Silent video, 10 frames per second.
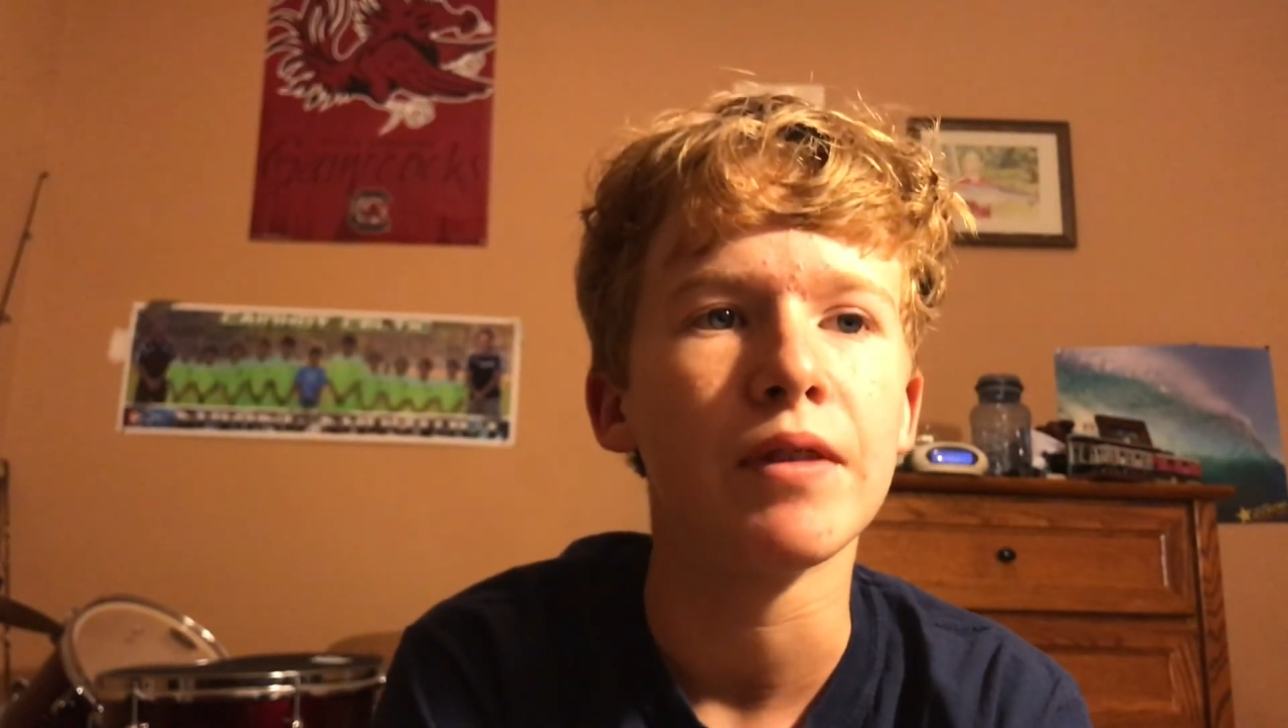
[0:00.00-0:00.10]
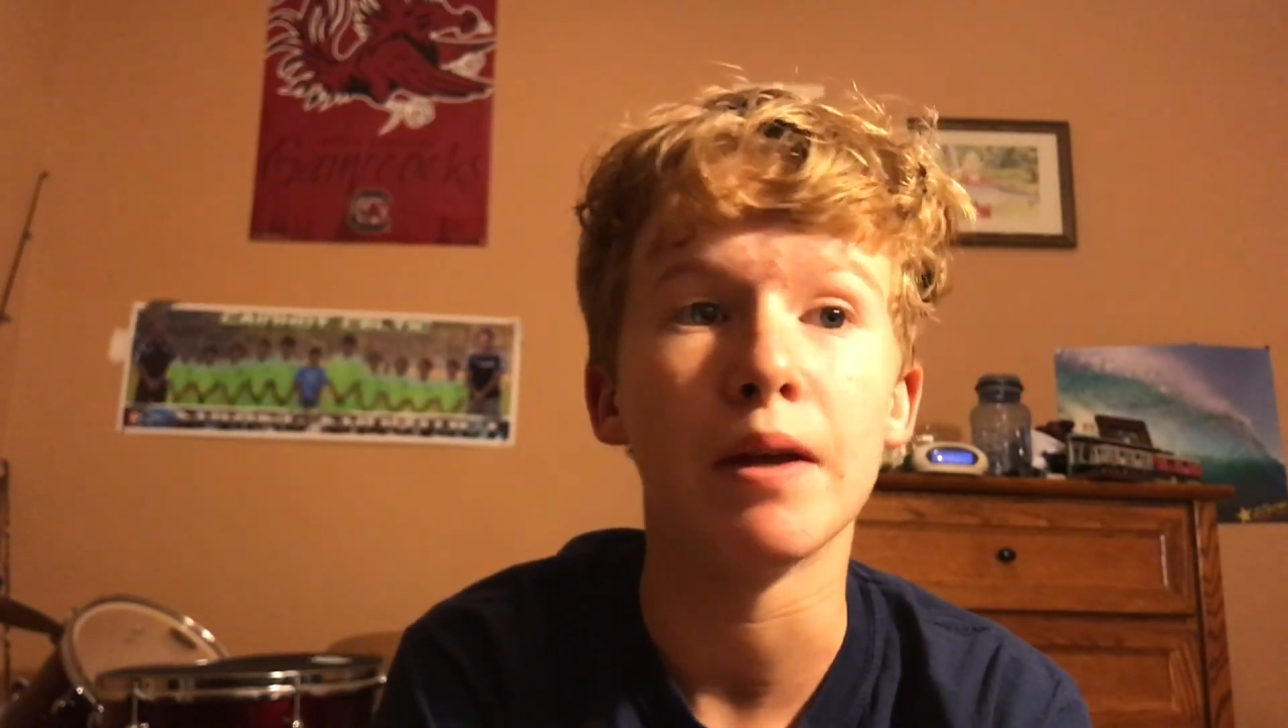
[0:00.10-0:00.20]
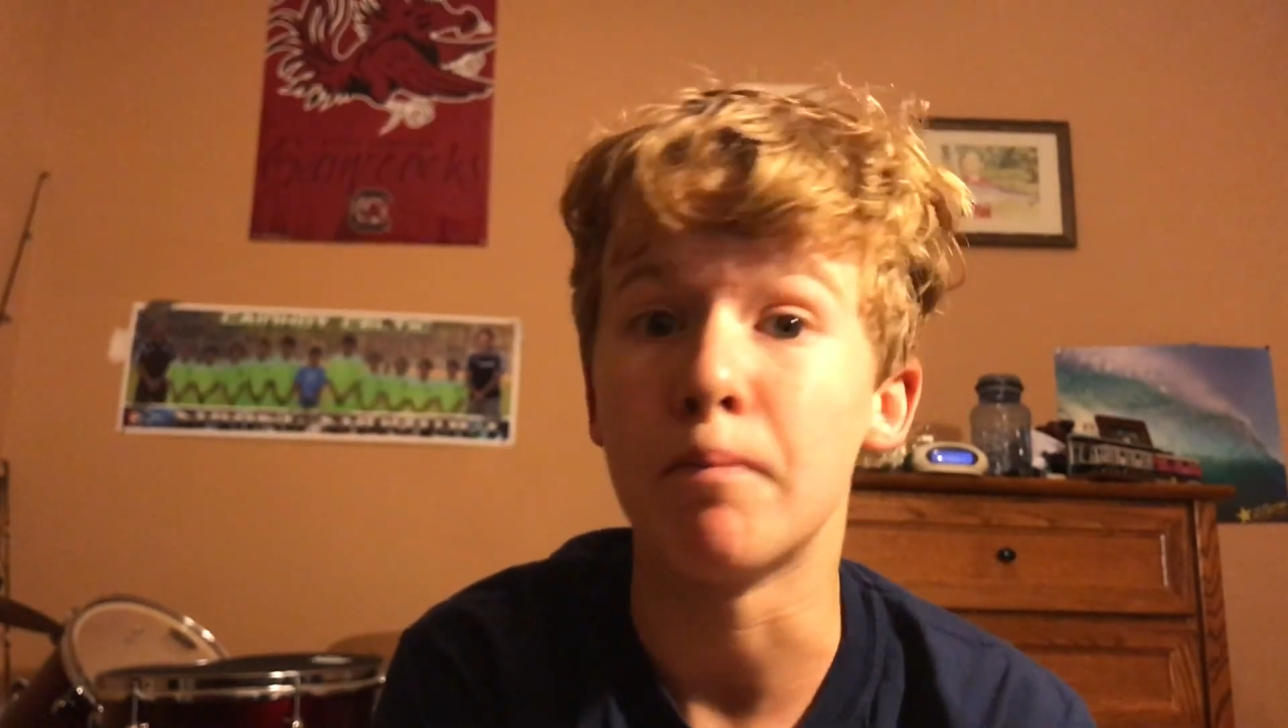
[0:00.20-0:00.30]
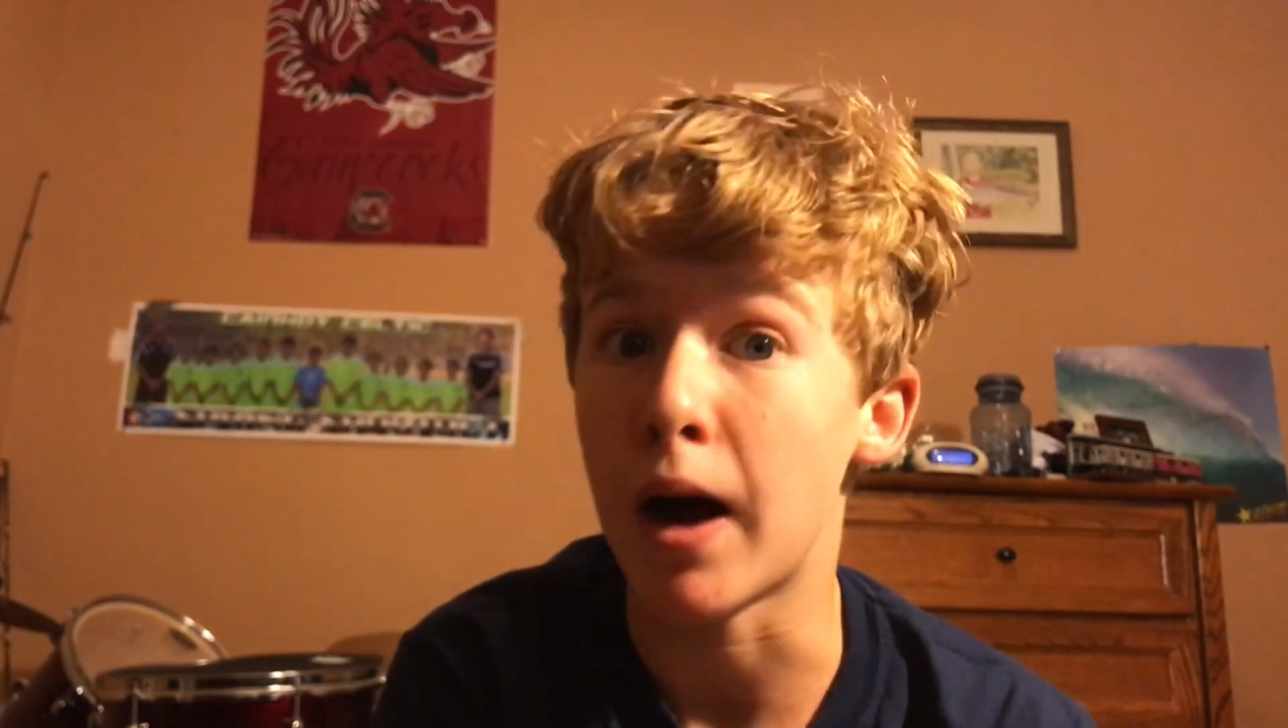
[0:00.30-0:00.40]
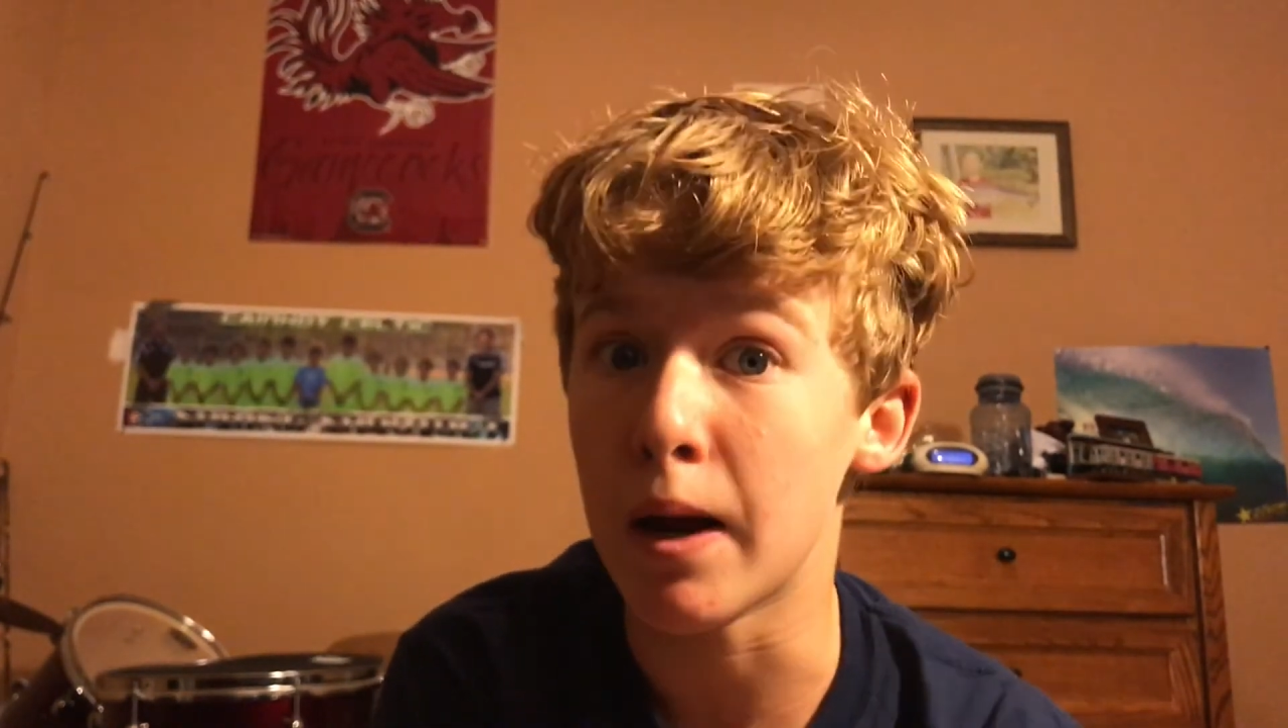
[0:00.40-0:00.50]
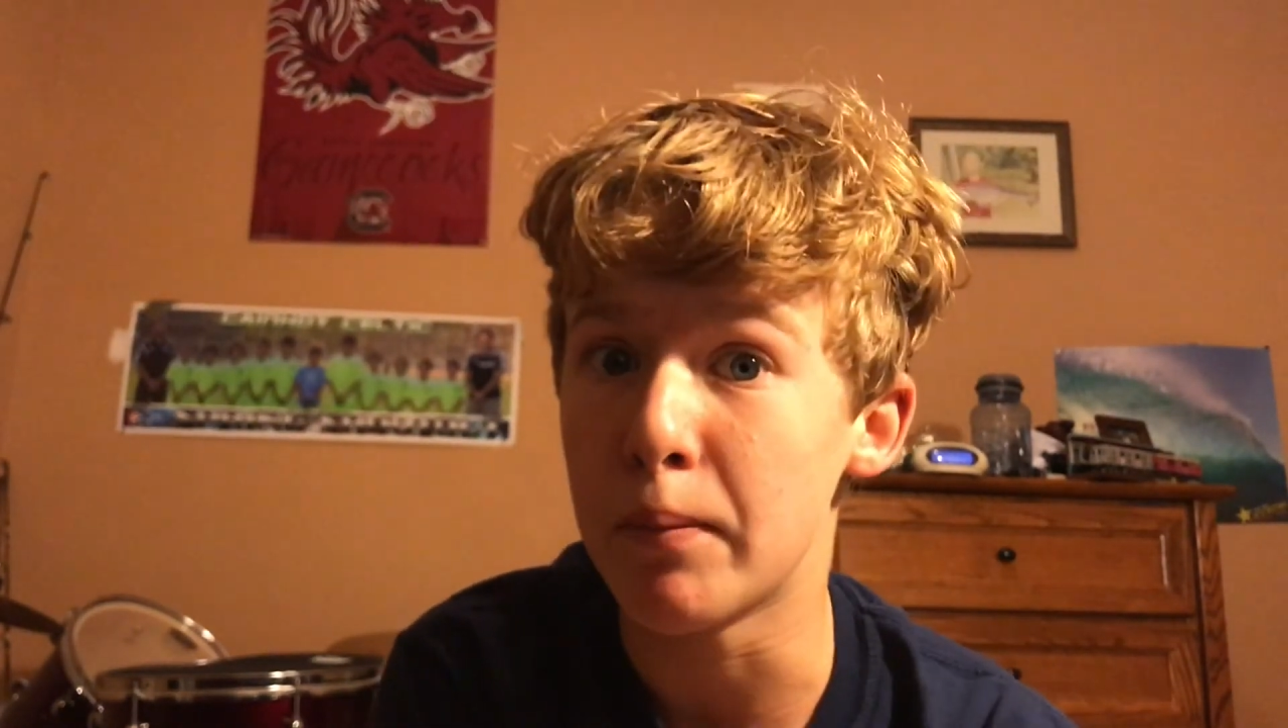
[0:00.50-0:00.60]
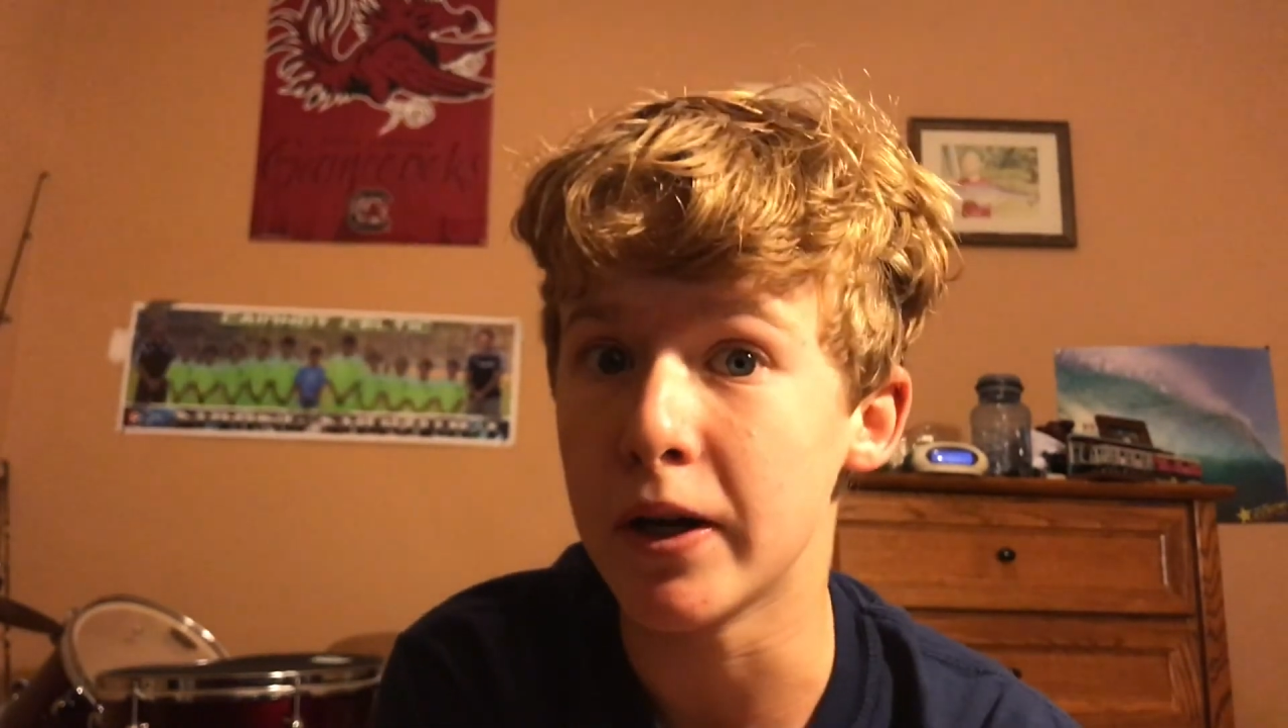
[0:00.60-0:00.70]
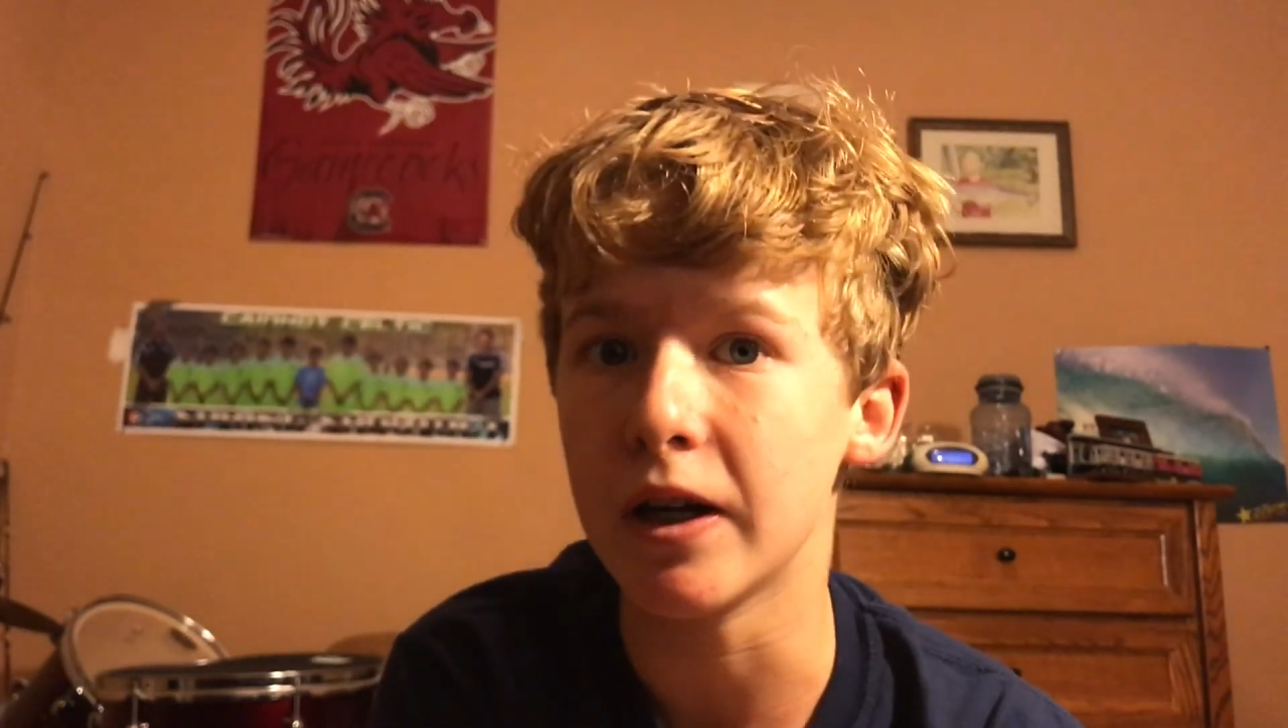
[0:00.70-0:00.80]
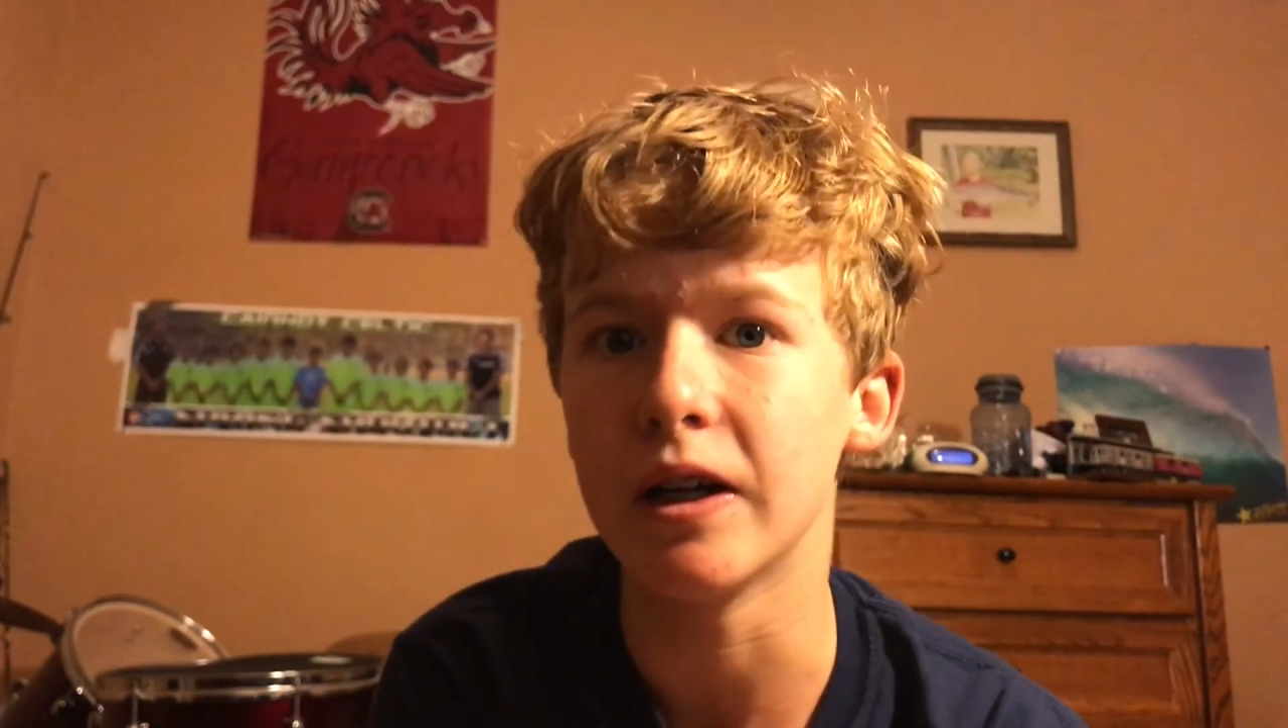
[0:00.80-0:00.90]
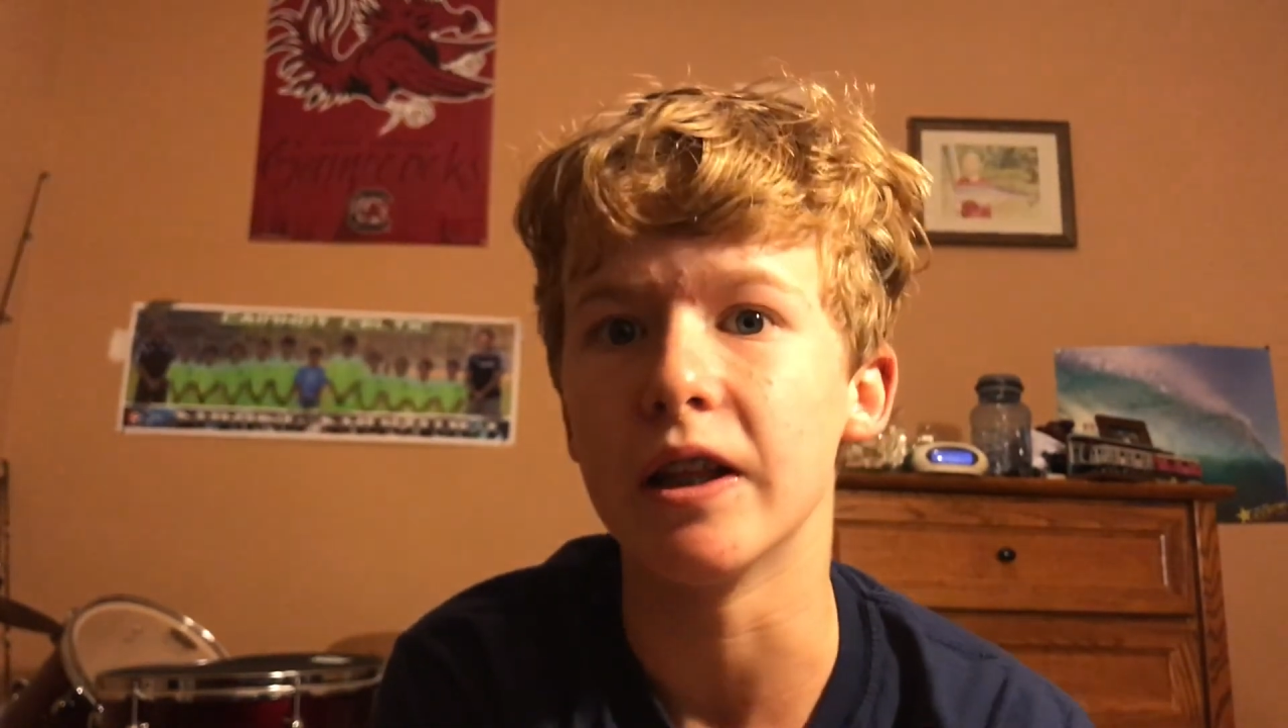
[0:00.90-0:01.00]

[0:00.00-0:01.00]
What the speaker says: in my opinion,